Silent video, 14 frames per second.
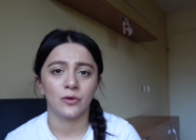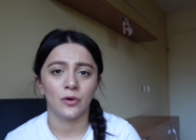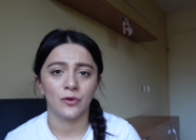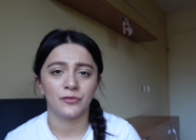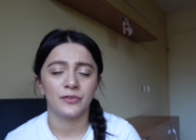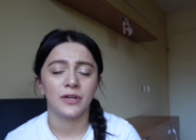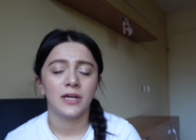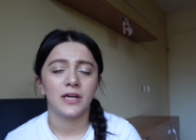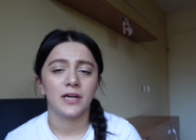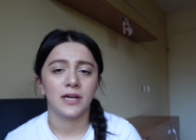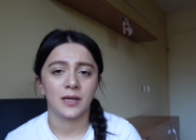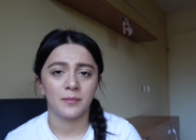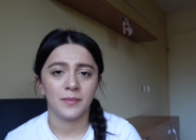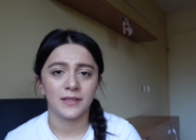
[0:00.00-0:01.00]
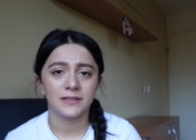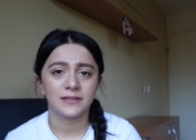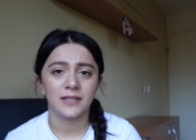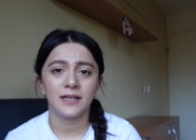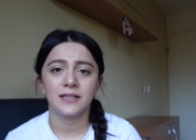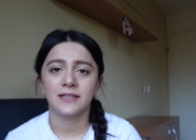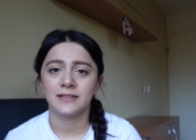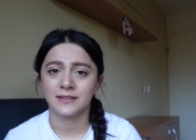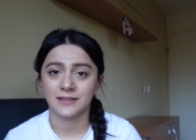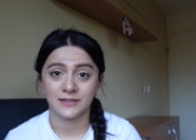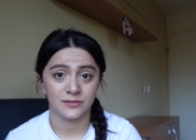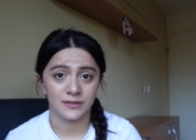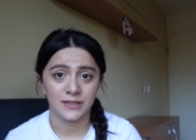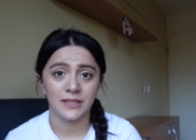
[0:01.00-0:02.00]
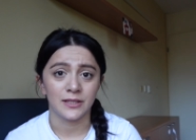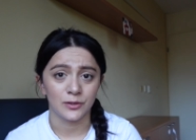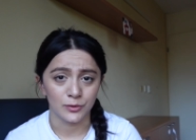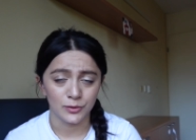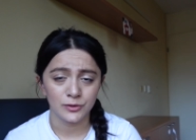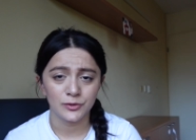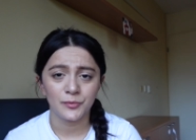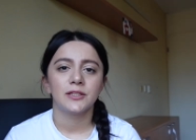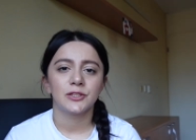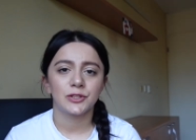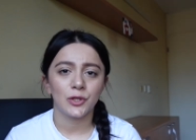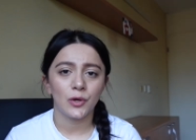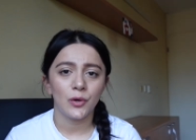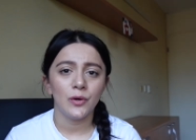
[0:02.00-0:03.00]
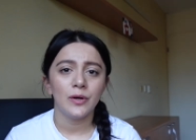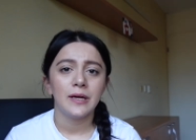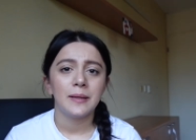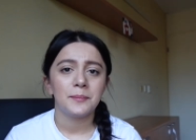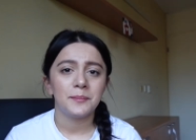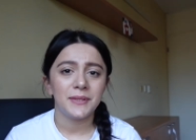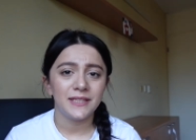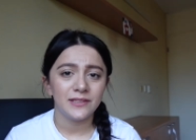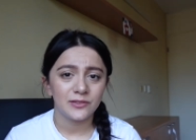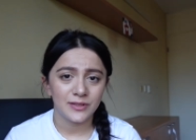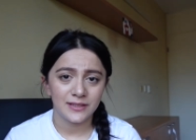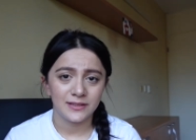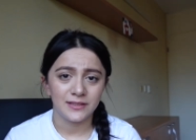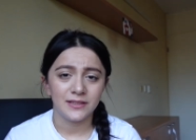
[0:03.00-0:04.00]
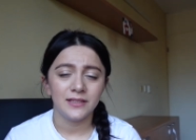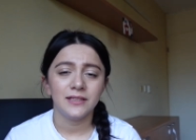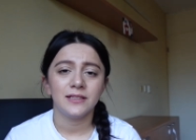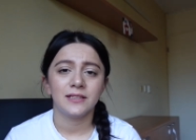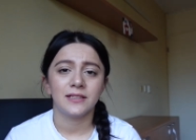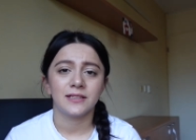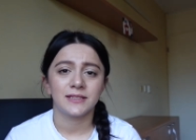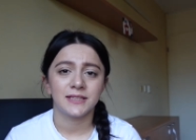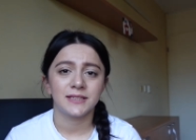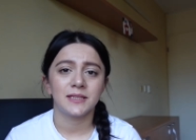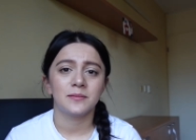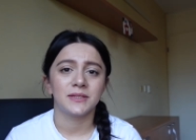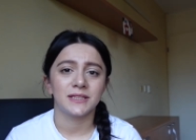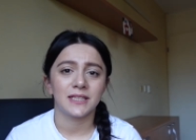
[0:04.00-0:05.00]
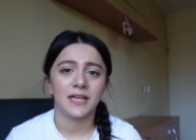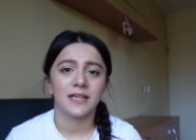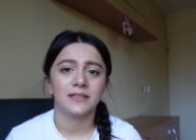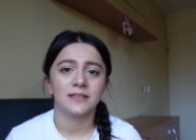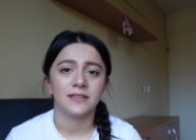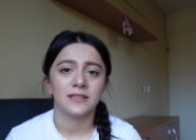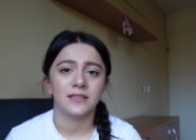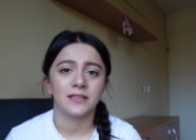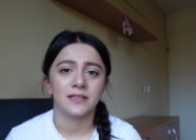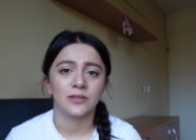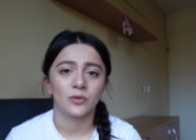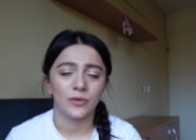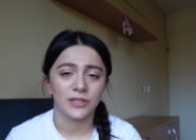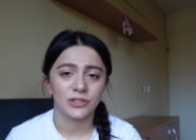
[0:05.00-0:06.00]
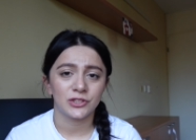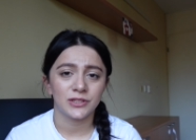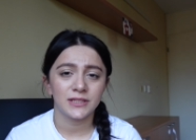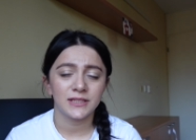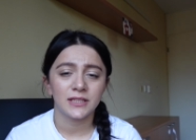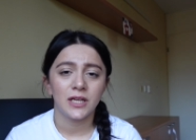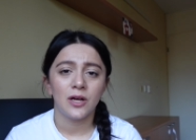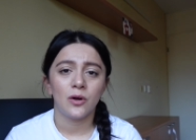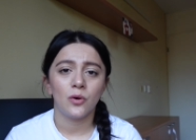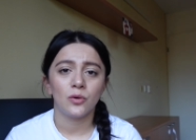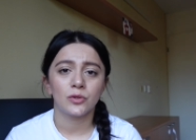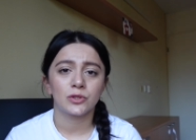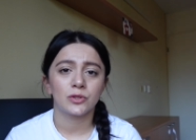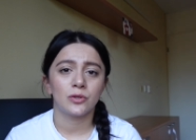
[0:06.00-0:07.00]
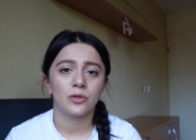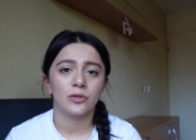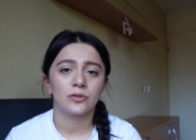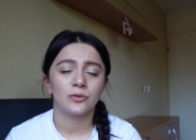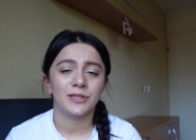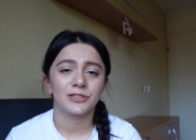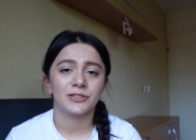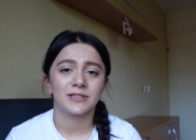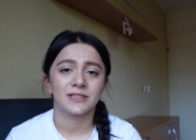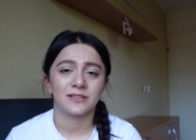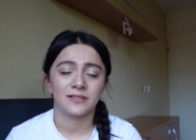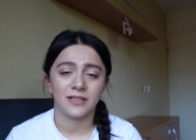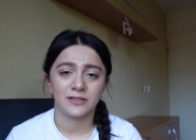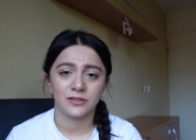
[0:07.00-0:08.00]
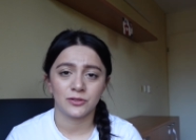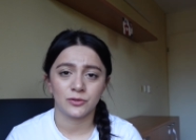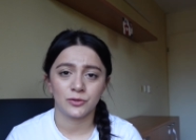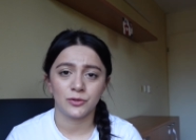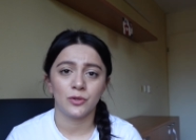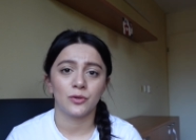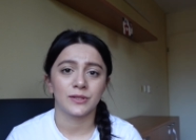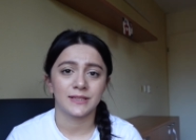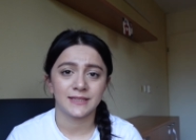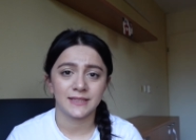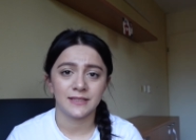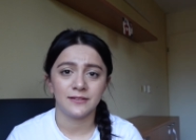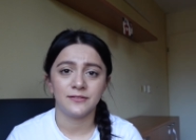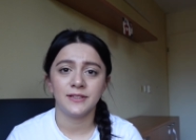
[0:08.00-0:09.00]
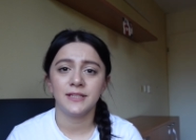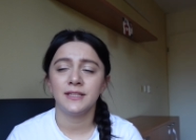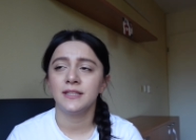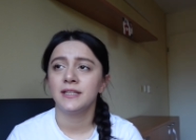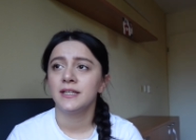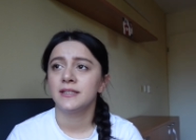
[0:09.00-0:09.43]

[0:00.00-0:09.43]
of Alberta. It is really good. So be ready uh, system design uh, questions also questions related to your cv